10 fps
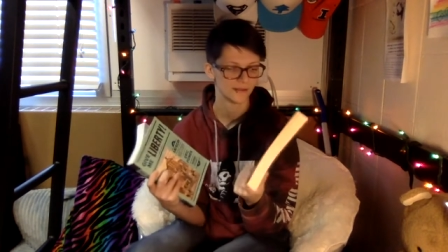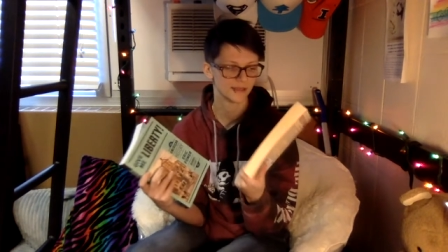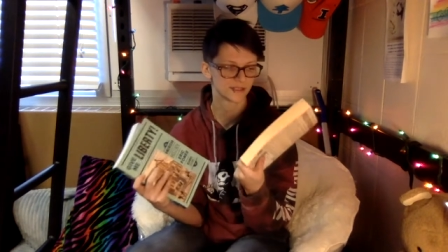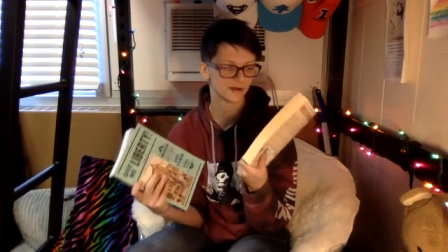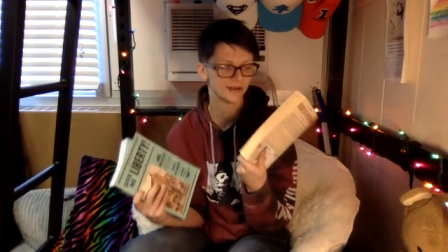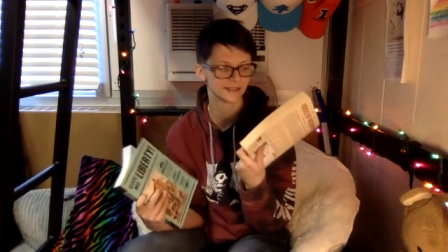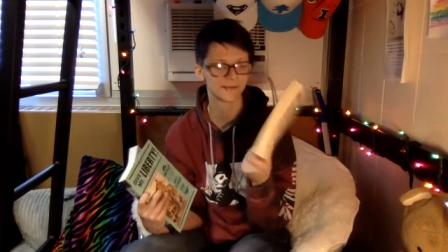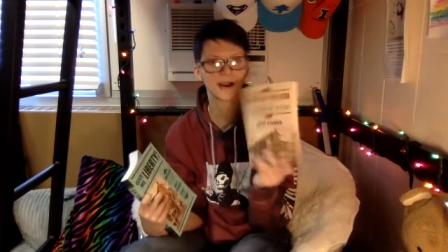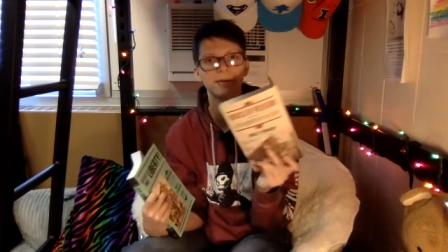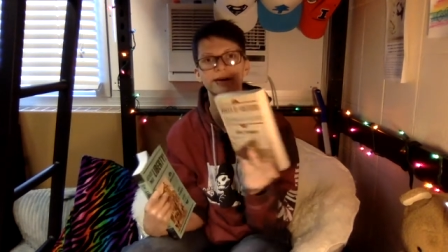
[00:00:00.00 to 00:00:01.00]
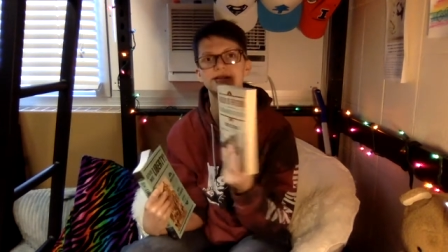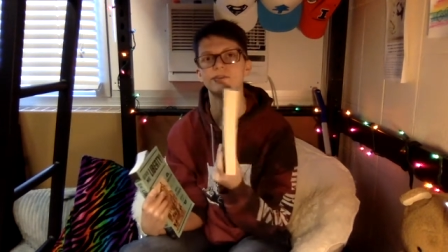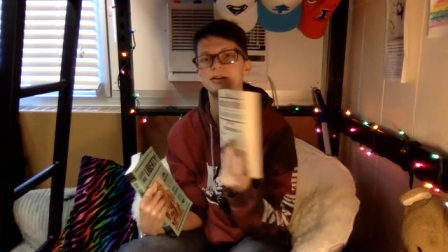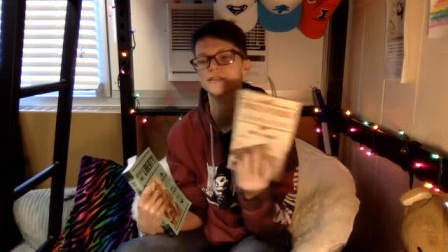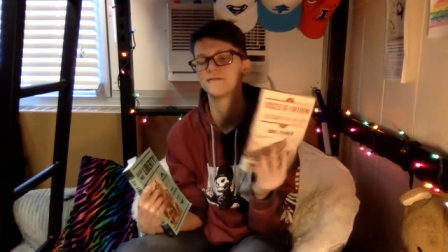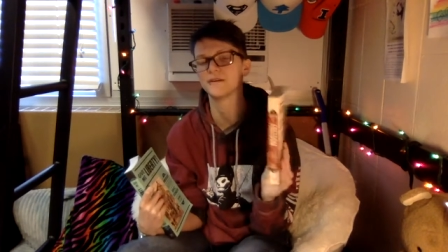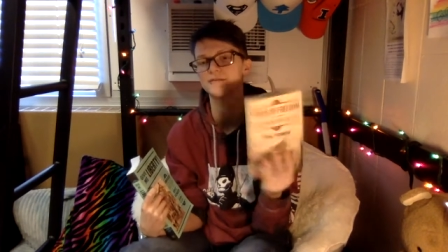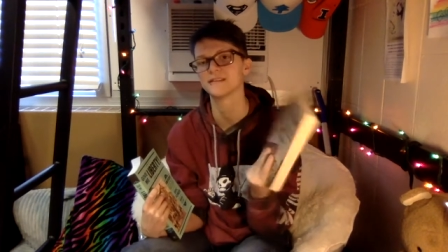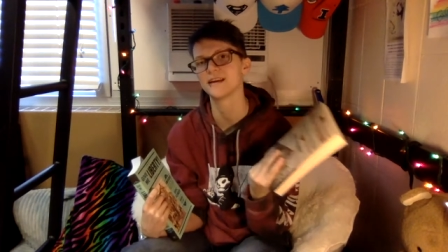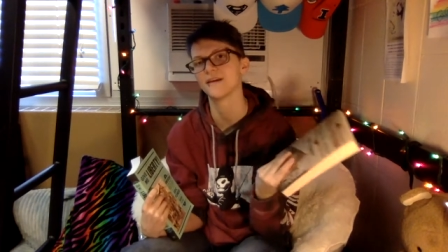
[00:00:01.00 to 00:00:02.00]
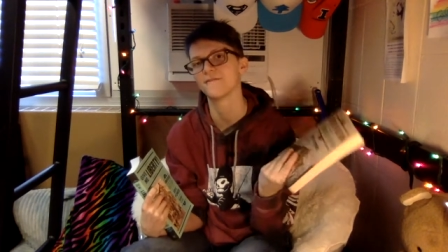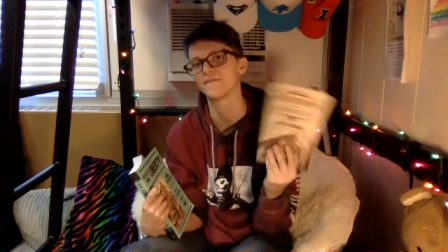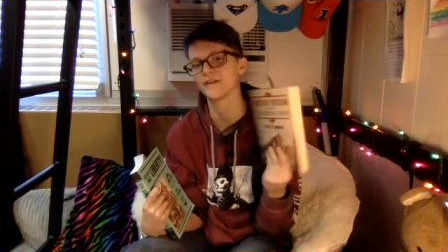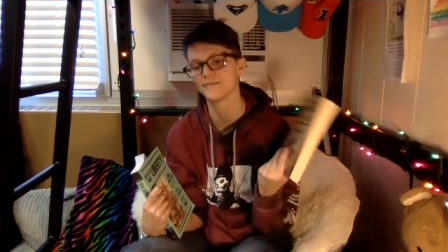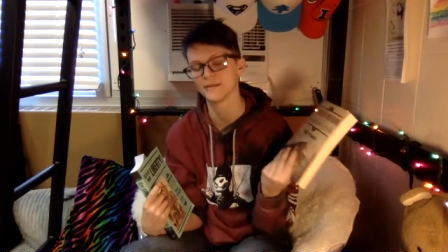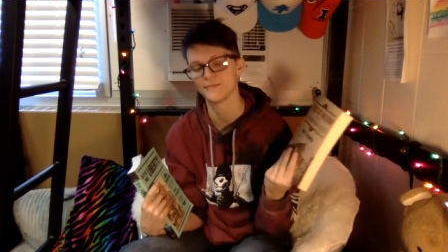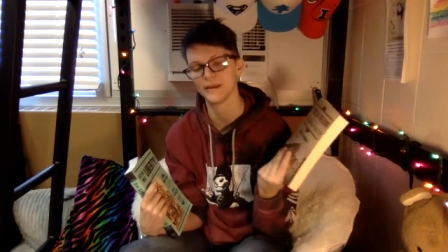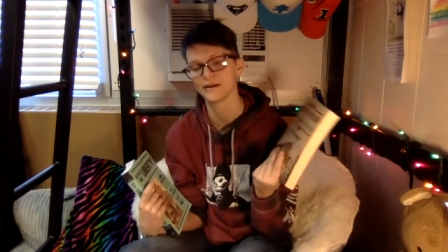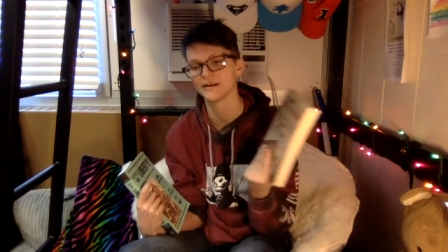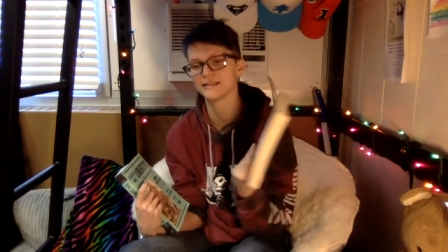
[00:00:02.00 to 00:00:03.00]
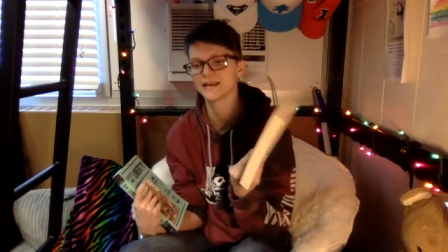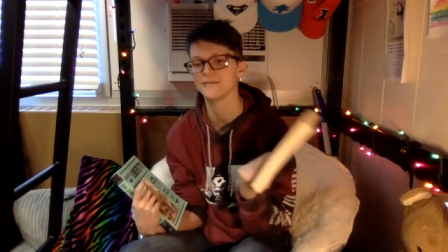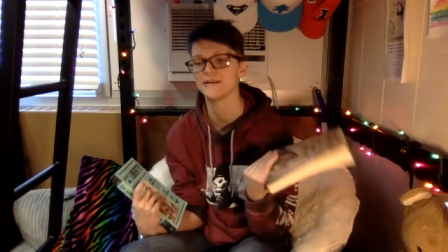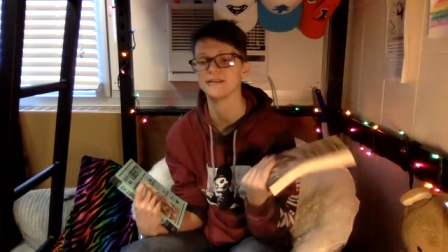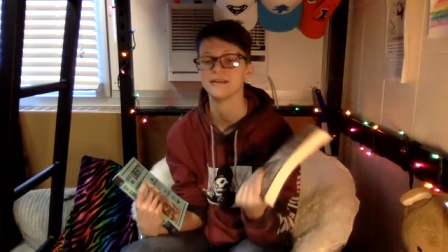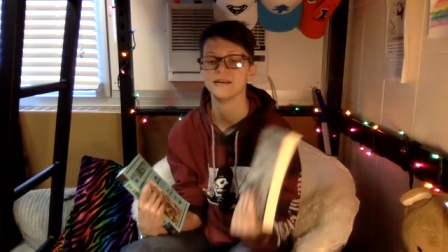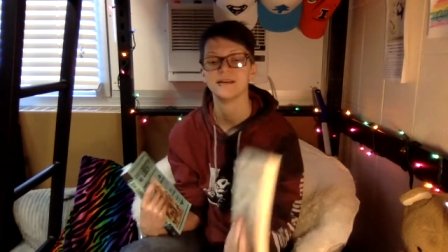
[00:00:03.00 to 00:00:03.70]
this one's a primary source full of stuff from the period, because I'm in